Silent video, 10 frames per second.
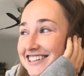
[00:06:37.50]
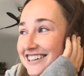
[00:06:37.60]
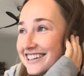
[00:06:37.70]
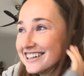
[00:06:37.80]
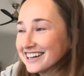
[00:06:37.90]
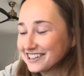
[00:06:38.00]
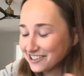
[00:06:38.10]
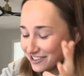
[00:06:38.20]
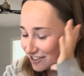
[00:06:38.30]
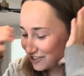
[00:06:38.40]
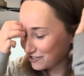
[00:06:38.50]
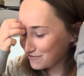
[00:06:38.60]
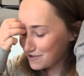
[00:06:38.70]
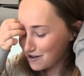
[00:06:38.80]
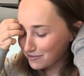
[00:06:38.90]
And I know y'all are
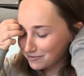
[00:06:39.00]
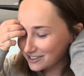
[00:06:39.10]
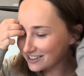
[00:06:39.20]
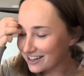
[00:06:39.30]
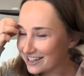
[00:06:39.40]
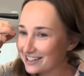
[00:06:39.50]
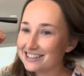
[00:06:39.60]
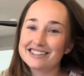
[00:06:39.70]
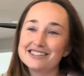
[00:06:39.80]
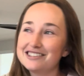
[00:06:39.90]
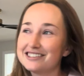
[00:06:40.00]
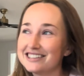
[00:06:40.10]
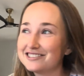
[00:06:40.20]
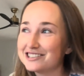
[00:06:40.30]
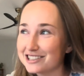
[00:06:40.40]
probably like, dude,
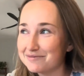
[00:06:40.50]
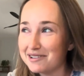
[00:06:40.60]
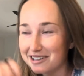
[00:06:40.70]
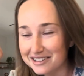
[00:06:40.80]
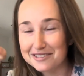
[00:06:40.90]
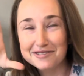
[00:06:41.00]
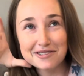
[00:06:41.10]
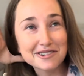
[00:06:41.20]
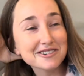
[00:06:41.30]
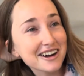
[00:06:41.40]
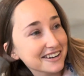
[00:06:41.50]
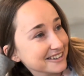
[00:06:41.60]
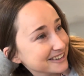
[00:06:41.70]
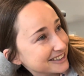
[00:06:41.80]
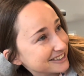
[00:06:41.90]
you just bought the
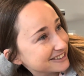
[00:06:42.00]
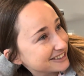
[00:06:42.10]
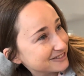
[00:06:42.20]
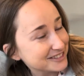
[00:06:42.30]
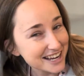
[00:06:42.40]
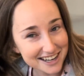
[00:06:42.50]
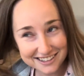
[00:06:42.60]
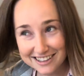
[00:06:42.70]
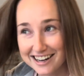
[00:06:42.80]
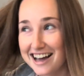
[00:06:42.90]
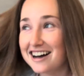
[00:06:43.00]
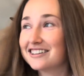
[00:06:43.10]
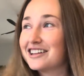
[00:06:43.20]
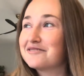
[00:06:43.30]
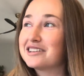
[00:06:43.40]
4Runner. You've decked it out.
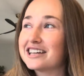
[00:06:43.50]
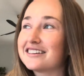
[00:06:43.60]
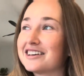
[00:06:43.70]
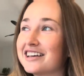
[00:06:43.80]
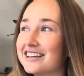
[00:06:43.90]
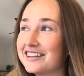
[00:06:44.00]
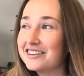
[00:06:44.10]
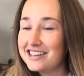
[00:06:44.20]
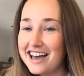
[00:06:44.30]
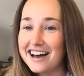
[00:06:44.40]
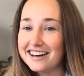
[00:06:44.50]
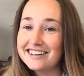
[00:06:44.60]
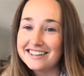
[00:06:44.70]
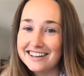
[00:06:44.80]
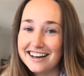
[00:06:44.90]
And I'm like,
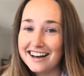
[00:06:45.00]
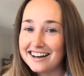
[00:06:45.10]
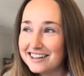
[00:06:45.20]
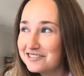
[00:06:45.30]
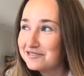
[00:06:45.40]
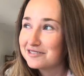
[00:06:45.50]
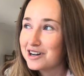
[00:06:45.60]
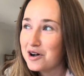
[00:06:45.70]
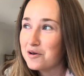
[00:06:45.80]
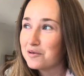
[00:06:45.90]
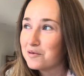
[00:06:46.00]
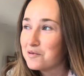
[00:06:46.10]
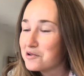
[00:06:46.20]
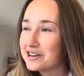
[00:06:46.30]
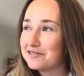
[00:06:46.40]
yeah, I
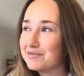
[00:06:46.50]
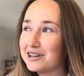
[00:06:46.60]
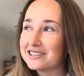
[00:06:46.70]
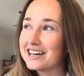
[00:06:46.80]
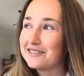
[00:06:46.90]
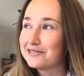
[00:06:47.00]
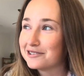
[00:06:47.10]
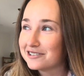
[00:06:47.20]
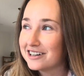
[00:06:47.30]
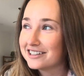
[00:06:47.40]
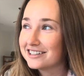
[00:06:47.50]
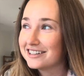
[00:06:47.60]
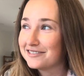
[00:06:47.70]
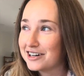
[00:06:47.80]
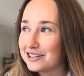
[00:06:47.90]
would have bought that
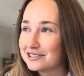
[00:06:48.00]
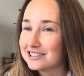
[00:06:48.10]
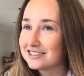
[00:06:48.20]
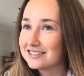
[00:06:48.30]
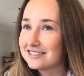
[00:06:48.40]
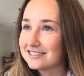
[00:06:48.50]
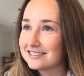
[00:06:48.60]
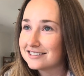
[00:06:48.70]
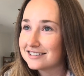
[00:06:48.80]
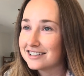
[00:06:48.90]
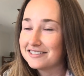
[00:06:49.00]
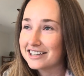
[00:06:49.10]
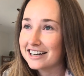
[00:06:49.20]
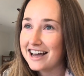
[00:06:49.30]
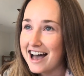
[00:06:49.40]
4Runner if I was living
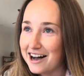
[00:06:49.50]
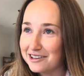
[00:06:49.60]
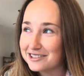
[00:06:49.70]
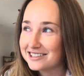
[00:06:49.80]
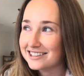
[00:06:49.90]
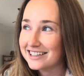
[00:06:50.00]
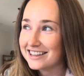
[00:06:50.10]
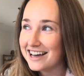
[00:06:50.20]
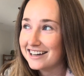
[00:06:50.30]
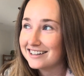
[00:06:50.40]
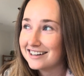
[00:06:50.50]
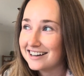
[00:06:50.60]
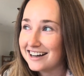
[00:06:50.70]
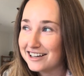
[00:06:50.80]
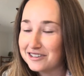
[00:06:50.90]
in a house. Like that,
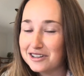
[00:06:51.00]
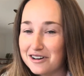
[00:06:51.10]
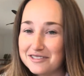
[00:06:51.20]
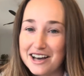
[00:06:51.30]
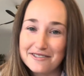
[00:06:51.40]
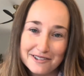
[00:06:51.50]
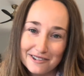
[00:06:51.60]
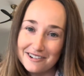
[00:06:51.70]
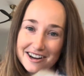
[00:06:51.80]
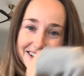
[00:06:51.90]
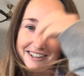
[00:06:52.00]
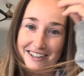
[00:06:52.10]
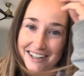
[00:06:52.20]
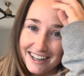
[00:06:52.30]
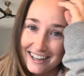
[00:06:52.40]
I love that
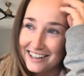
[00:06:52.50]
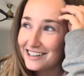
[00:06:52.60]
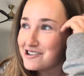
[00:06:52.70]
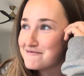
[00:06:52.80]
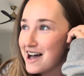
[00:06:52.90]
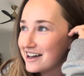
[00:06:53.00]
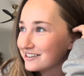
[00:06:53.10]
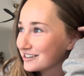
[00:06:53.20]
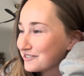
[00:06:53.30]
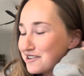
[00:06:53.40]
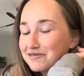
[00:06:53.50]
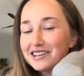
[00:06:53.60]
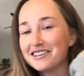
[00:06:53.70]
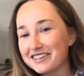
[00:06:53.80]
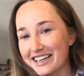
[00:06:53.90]
4Runner, no matter if I'm
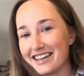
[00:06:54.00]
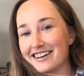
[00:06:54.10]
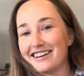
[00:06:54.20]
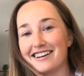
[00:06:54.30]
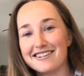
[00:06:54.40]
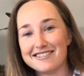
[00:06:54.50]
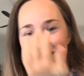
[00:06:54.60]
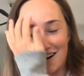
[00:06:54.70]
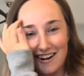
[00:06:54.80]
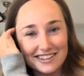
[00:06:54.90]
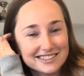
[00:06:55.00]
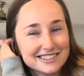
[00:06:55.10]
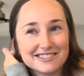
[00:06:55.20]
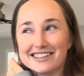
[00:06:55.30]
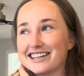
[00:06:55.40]
living in it or not.
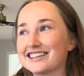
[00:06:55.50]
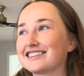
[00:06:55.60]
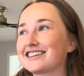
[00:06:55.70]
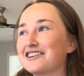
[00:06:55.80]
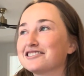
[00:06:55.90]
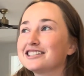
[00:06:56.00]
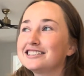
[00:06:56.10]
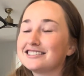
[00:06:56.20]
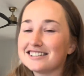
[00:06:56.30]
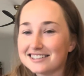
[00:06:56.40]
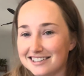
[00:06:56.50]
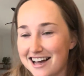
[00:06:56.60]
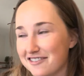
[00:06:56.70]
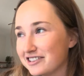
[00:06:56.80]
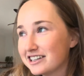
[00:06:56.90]
So like, that really doesn't
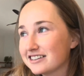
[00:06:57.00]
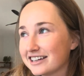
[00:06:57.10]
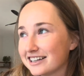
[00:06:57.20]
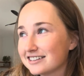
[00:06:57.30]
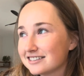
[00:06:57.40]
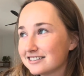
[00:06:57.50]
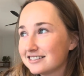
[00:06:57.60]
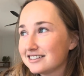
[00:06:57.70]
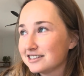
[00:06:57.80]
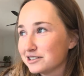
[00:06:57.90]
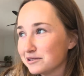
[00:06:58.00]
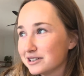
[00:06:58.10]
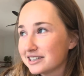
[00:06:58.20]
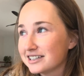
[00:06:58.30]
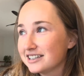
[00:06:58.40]
have anything to do
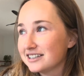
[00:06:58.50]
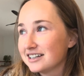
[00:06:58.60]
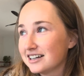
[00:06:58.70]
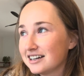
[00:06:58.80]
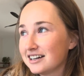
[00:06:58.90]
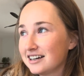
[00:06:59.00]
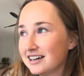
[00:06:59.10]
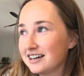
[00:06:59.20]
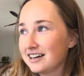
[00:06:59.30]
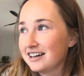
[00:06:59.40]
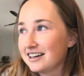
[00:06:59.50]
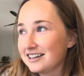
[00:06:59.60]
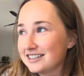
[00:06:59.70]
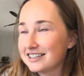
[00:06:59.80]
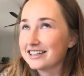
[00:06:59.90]
with it.
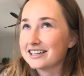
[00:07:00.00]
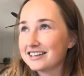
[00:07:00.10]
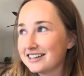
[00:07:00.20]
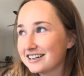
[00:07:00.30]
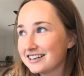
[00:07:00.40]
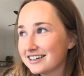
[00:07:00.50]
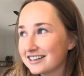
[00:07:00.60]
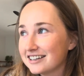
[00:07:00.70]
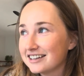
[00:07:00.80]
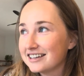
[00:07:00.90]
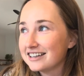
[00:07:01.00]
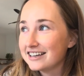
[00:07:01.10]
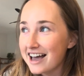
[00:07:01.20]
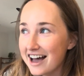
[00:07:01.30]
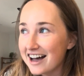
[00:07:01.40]
It's like,
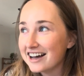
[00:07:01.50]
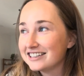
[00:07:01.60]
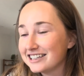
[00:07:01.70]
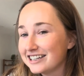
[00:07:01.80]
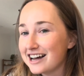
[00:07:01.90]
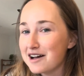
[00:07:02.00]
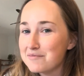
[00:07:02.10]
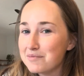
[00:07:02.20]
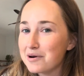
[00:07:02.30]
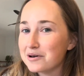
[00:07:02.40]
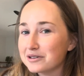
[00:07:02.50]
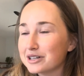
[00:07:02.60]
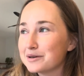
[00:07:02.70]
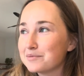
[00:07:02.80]
yeah, I did. I partly